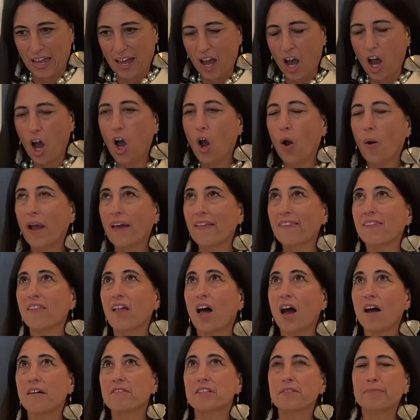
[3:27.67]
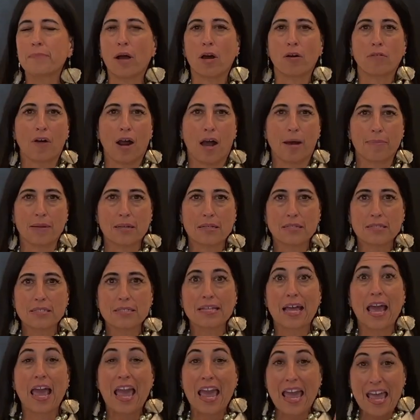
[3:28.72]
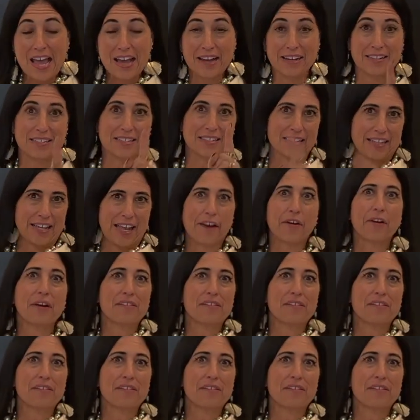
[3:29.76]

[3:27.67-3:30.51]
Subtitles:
Oh, I loved Mel Robbins and Gary